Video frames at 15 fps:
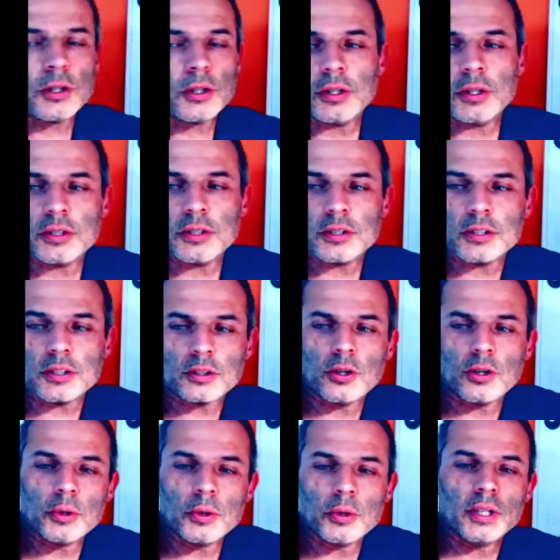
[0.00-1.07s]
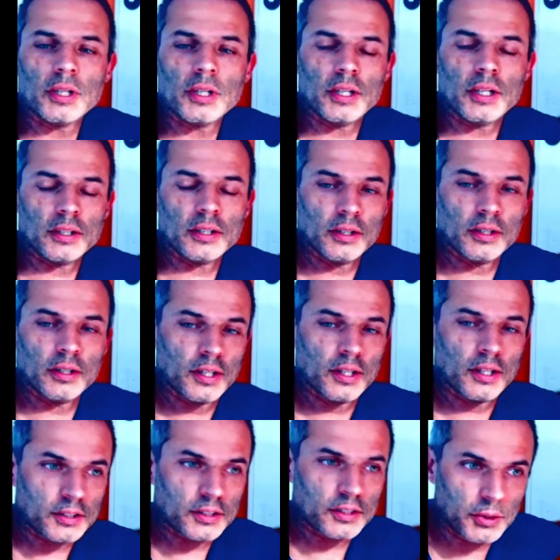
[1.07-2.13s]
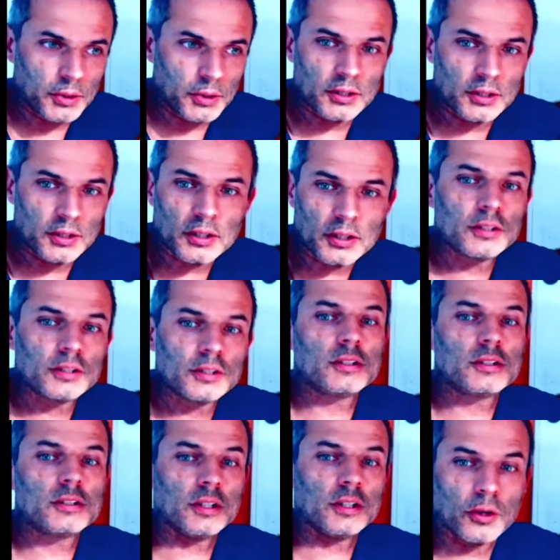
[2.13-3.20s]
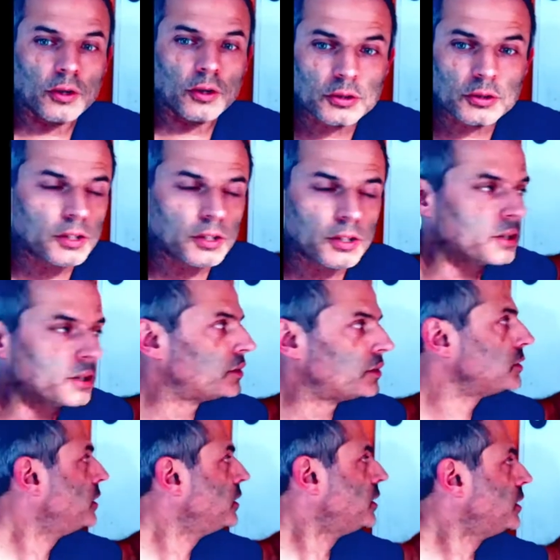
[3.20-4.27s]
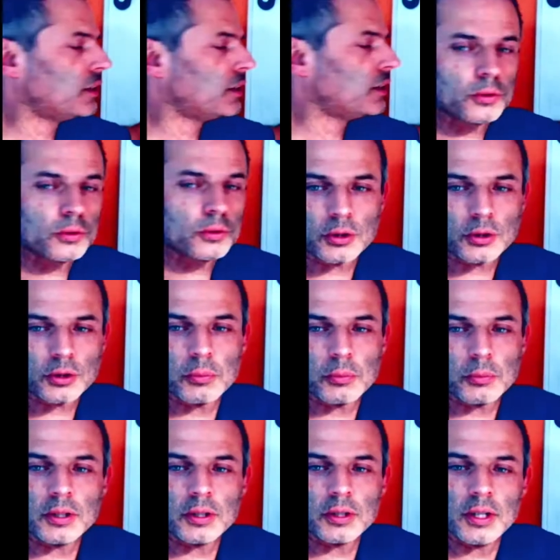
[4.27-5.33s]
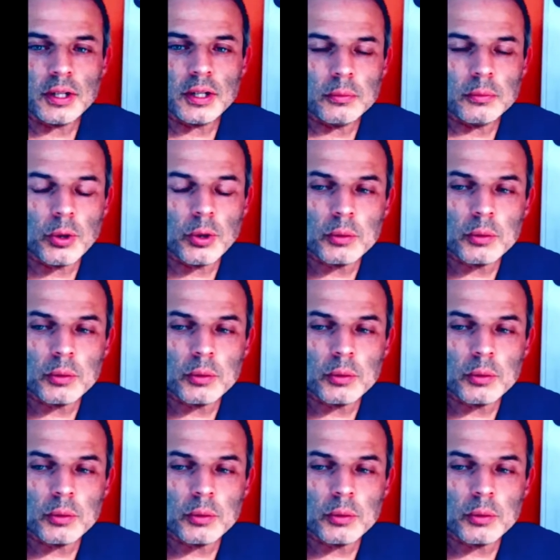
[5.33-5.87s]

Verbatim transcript: So this is the common in semiconductors, in oxides. It's also common in